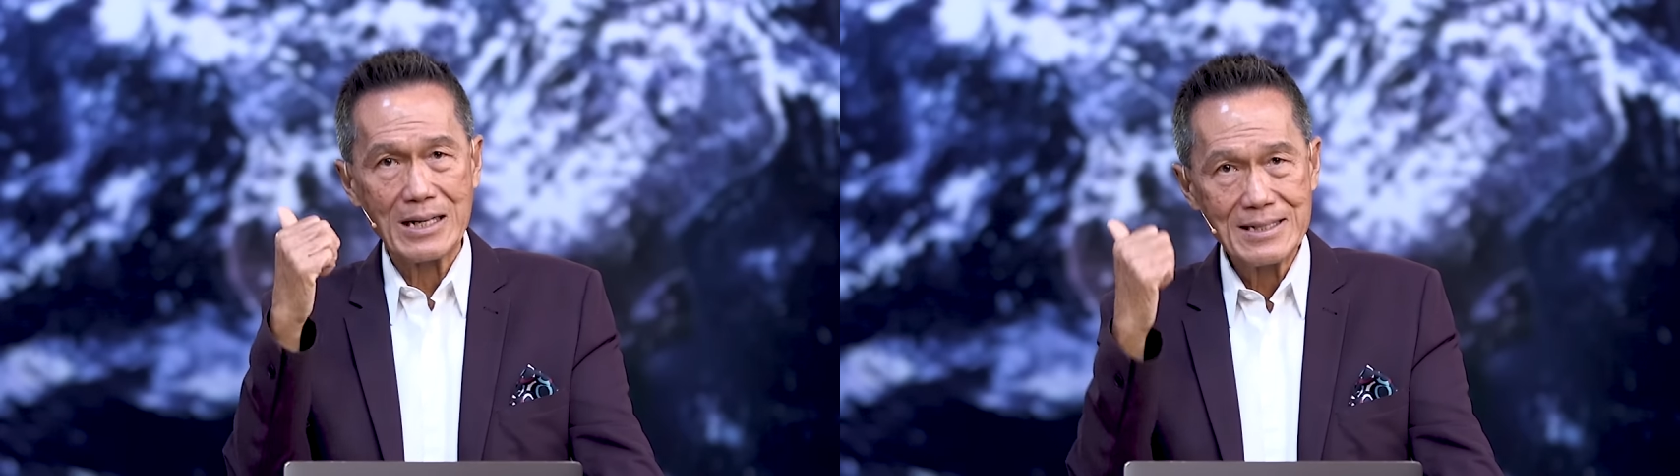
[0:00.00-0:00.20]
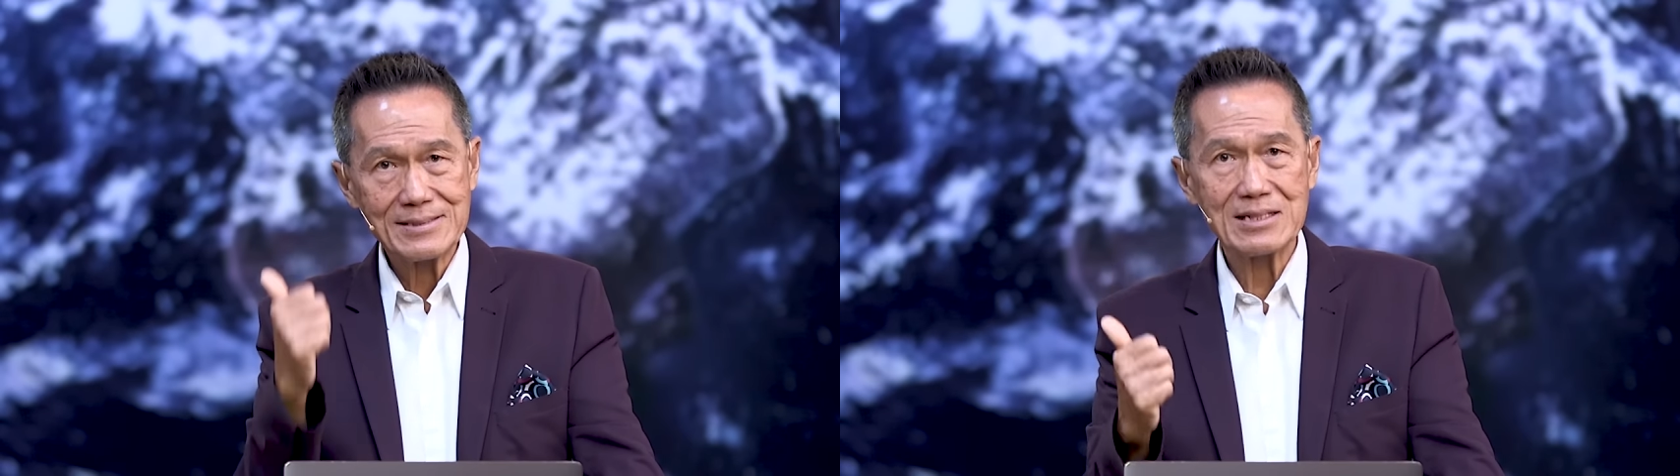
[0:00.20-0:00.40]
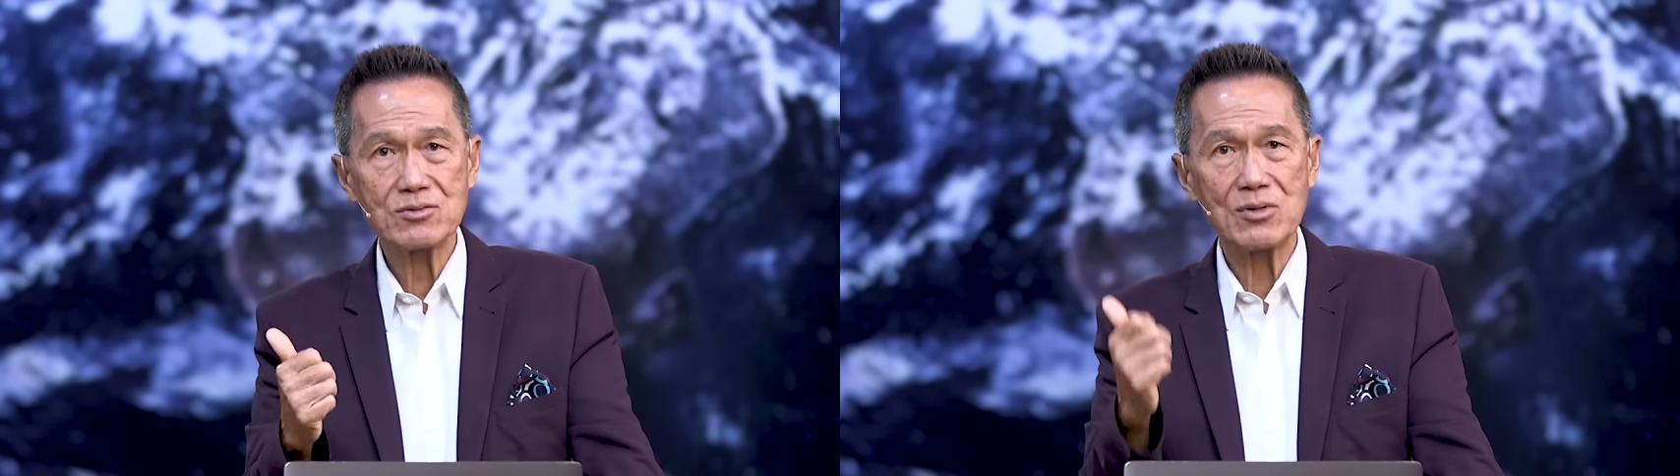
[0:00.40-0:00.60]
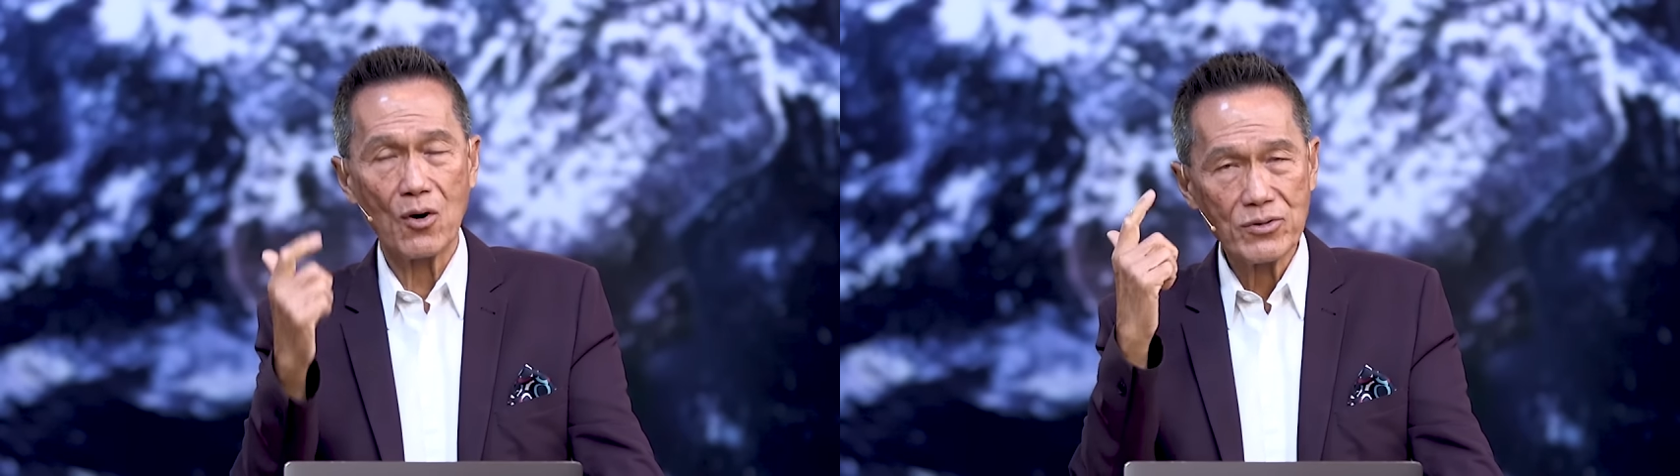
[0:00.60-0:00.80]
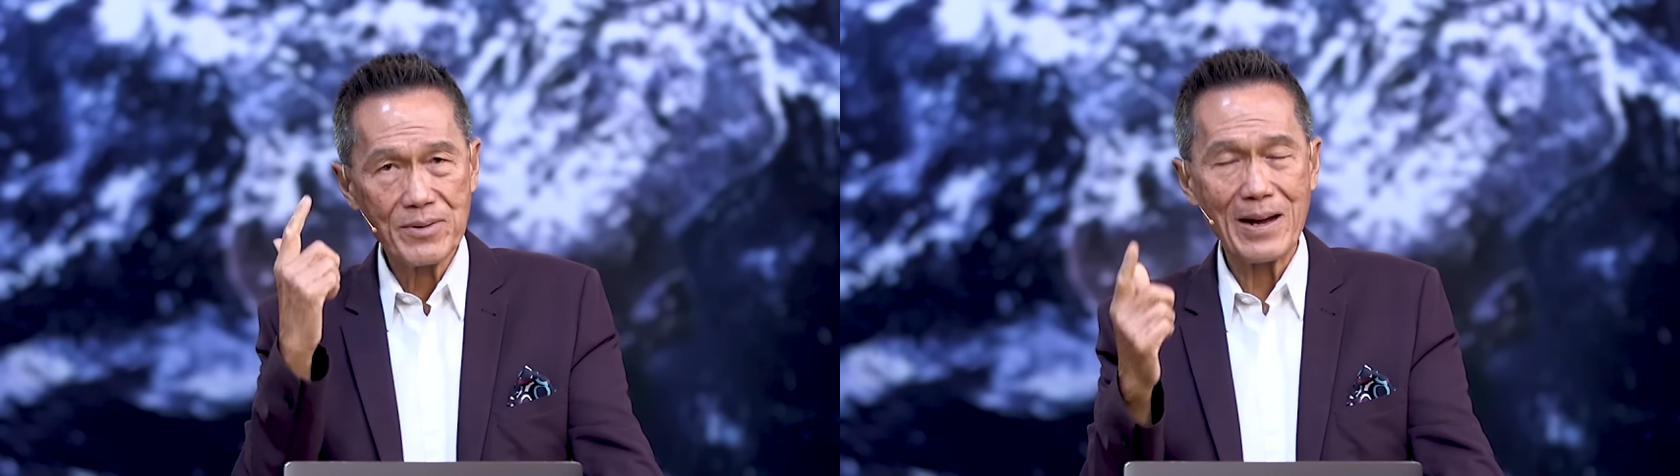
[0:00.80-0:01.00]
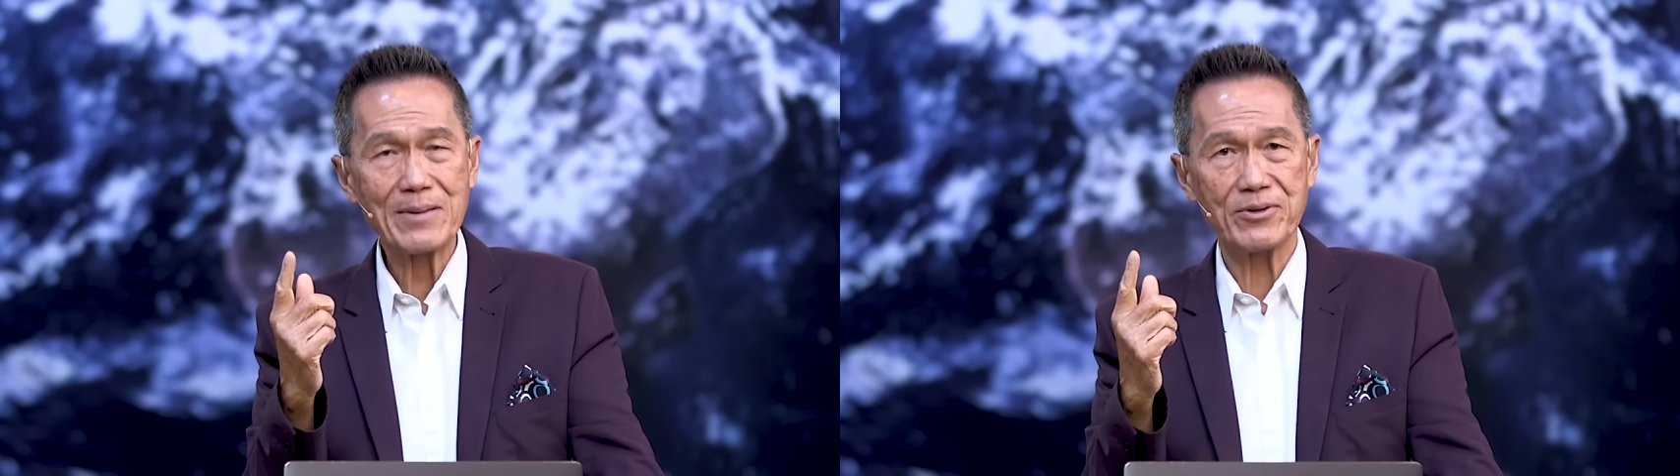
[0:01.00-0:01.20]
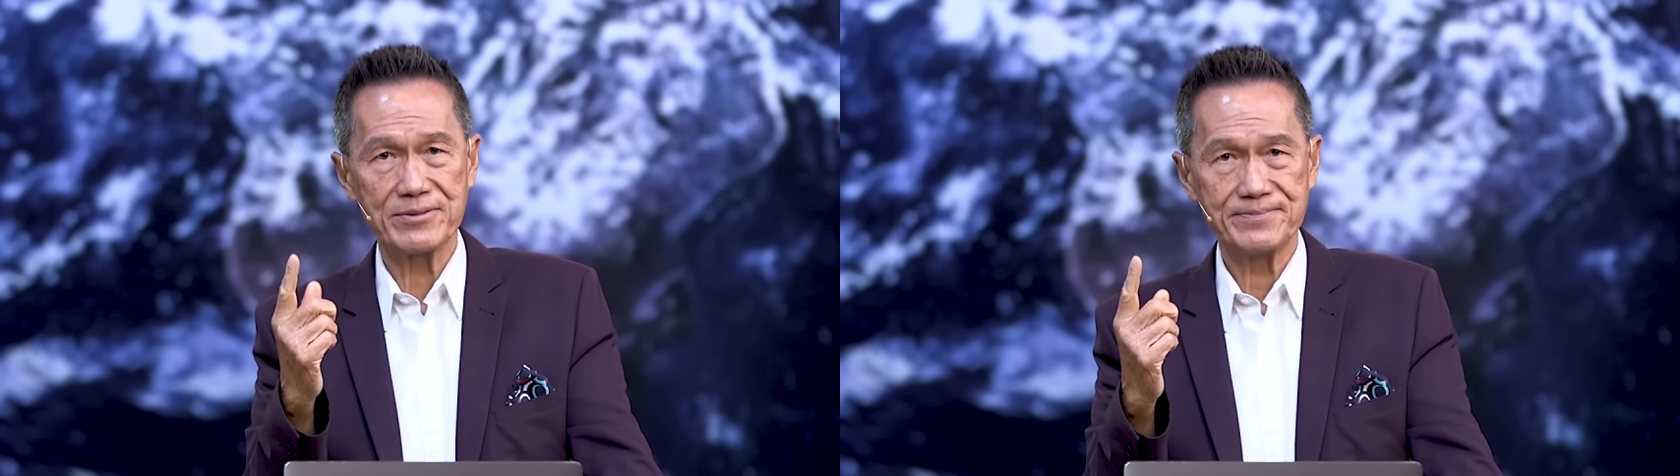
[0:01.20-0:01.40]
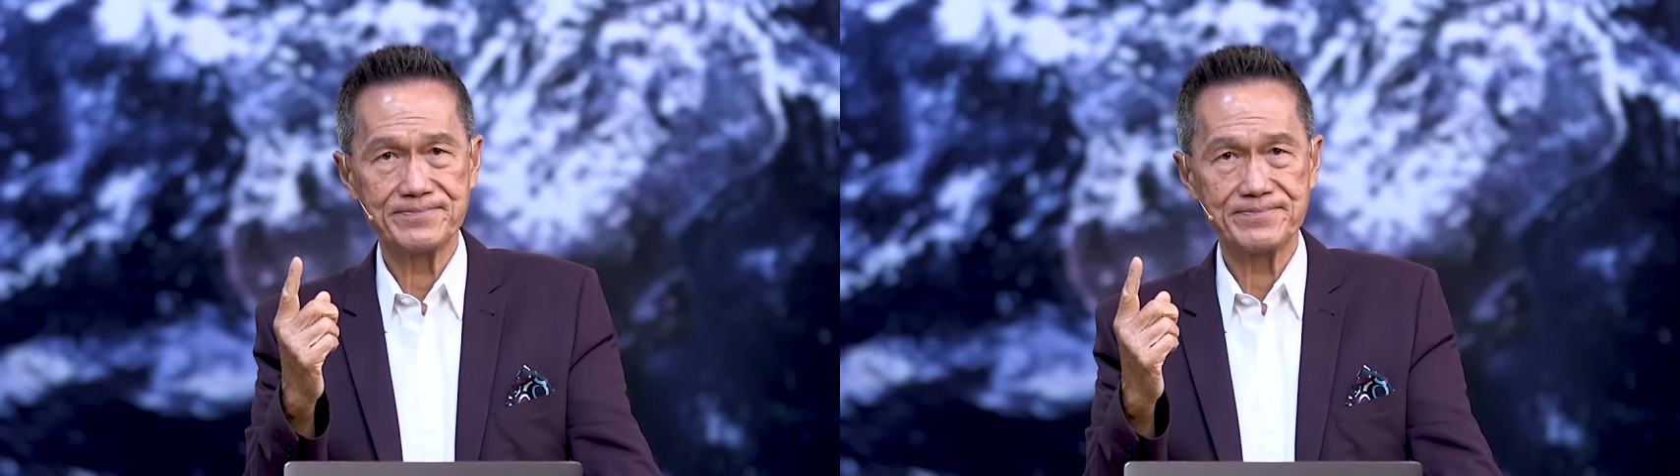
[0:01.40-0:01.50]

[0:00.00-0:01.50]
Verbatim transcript: I listen to the audio Bible.